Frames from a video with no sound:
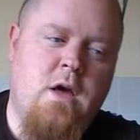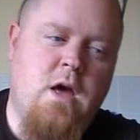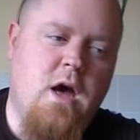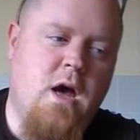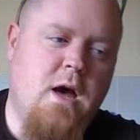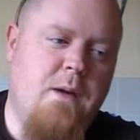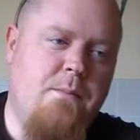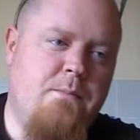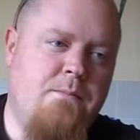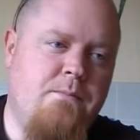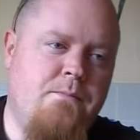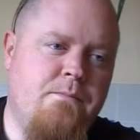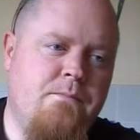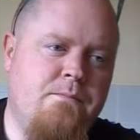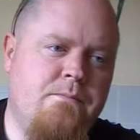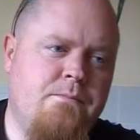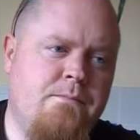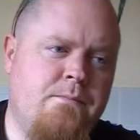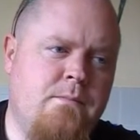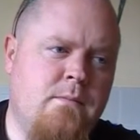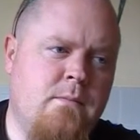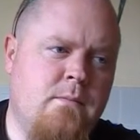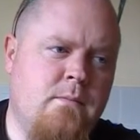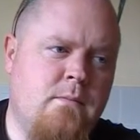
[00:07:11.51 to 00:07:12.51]

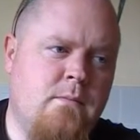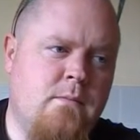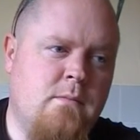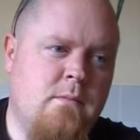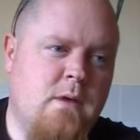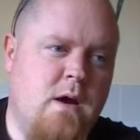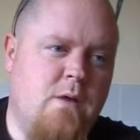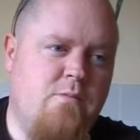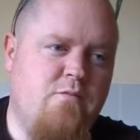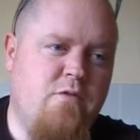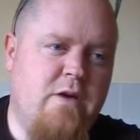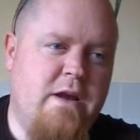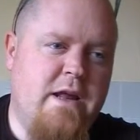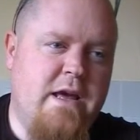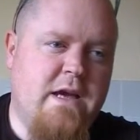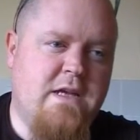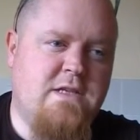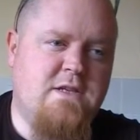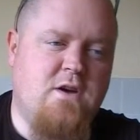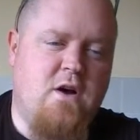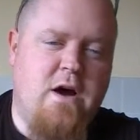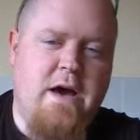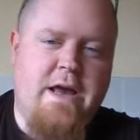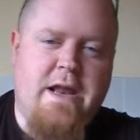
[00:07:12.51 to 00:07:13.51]
I'm really
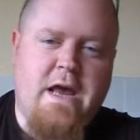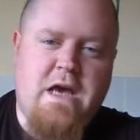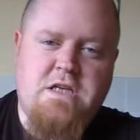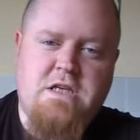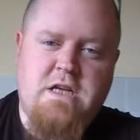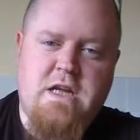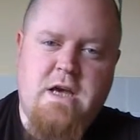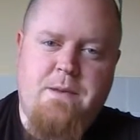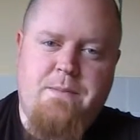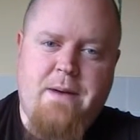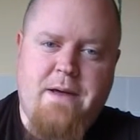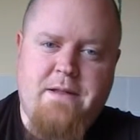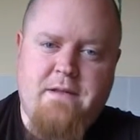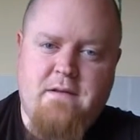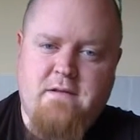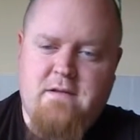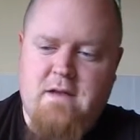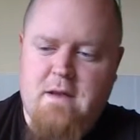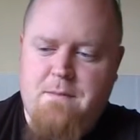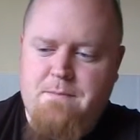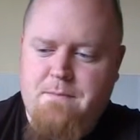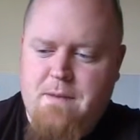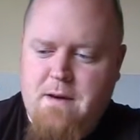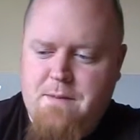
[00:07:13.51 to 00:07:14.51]
excited actually about
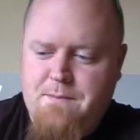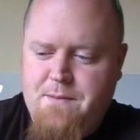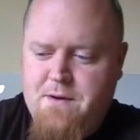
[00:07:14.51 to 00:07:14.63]
December,